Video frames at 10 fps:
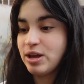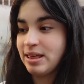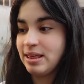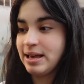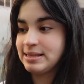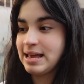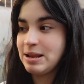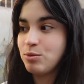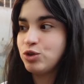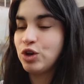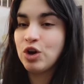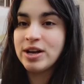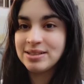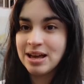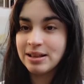haven't taken them out.
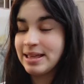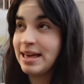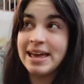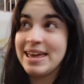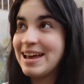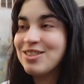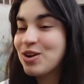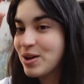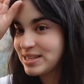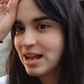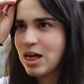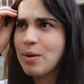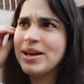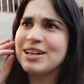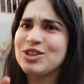Mind you, I only
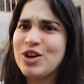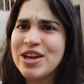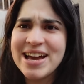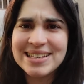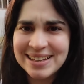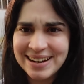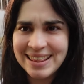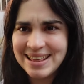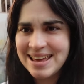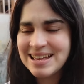arrived 3 days ago.